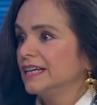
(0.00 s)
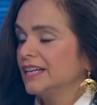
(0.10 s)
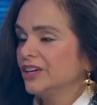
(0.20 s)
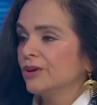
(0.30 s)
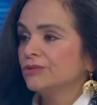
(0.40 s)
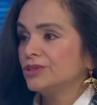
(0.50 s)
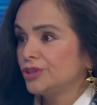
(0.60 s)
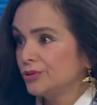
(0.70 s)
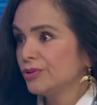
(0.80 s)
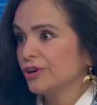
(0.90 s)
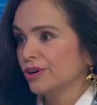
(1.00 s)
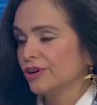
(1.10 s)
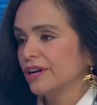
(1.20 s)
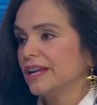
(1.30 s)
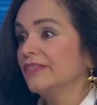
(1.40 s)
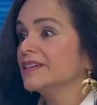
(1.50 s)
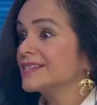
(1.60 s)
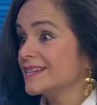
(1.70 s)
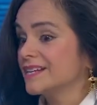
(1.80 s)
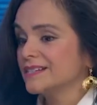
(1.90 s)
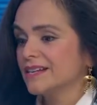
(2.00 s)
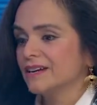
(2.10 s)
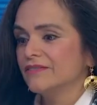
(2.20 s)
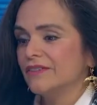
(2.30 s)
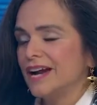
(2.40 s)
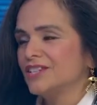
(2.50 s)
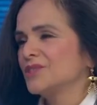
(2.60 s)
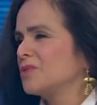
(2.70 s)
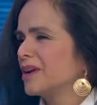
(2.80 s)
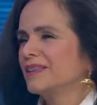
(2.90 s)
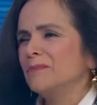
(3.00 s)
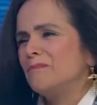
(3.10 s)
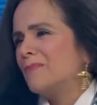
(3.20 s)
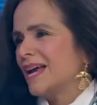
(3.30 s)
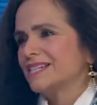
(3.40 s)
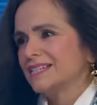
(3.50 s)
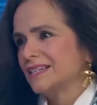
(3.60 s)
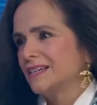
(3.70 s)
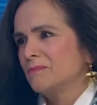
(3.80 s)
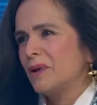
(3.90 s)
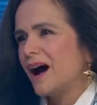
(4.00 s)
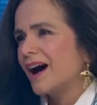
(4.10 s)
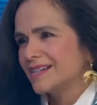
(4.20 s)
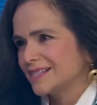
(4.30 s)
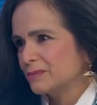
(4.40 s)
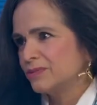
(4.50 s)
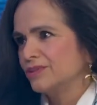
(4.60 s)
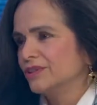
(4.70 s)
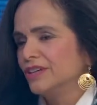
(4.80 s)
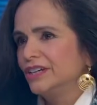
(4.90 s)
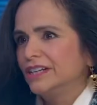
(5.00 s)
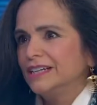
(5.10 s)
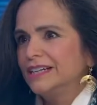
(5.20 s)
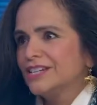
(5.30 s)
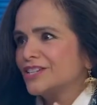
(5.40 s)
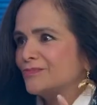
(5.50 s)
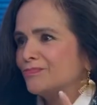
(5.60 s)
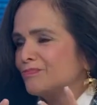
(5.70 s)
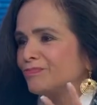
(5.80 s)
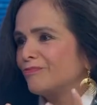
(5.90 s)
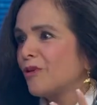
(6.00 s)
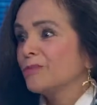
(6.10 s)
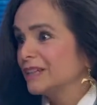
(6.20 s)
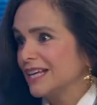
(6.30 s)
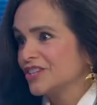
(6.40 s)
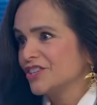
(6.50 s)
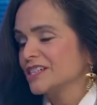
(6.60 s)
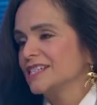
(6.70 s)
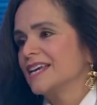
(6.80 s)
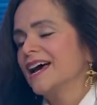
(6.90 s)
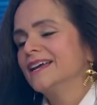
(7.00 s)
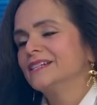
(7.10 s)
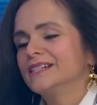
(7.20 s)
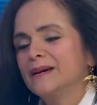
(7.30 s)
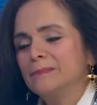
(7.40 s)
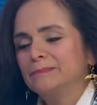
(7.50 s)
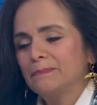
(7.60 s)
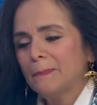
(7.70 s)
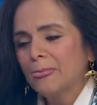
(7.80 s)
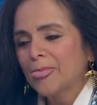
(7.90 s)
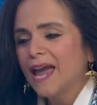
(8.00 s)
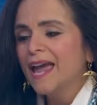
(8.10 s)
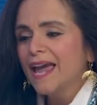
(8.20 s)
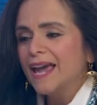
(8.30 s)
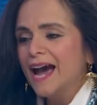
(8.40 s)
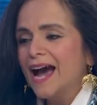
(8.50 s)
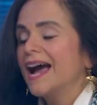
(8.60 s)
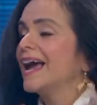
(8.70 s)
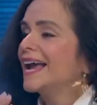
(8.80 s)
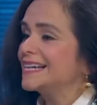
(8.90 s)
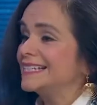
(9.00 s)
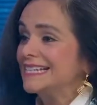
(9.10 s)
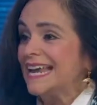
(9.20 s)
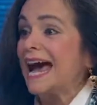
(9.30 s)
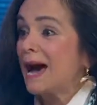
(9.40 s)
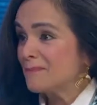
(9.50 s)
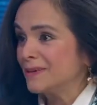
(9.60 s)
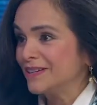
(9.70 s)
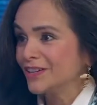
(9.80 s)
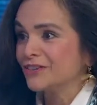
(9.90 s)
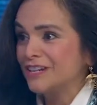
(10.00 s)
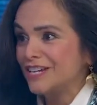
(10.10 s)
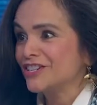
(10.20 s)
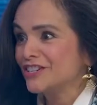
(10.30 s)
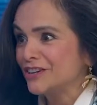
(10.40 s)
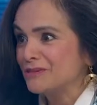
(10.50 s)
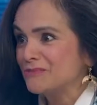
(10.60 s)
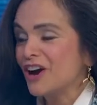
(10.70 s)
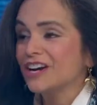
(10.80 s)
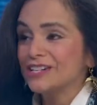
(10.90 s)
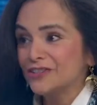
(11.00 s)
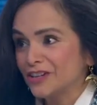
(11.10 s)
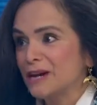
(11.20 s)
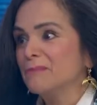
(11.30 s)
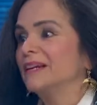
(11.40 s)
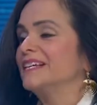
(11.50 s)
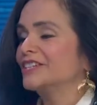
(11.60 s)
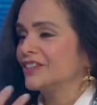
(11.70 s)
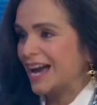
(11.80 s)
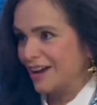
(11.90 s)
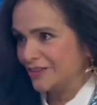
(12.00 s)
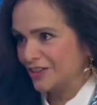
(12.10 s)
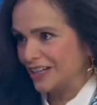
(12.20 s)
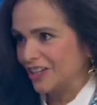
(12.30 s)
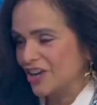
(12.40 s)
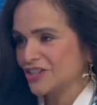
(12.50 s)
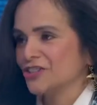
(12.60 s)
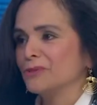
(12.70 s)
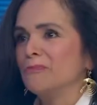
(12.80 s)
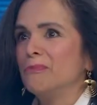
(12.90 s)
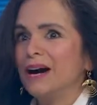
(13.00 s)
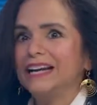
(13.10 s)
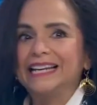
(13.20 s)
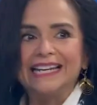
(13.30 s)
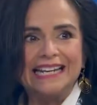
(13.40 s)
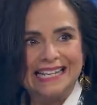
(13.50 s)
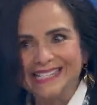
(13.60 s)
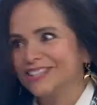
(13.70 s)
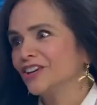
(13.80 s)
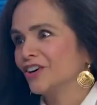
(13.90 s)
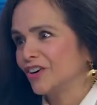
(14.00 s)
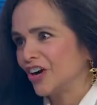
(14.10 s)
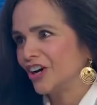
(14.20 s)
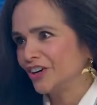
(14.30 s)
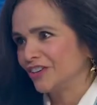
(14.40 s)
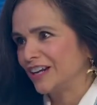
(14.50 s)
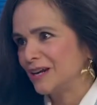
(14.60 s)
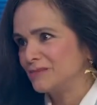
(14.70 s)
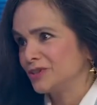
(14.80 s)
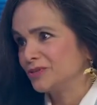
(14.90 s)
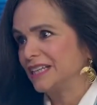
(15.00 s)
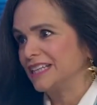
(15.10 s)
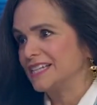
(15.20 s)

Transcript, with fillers: you know, to her in the sense of I just wanted the best possible formulations. And um, it didn't happen, the creation of the products or the company, until after I lost her. But it is in her honor that I'm doing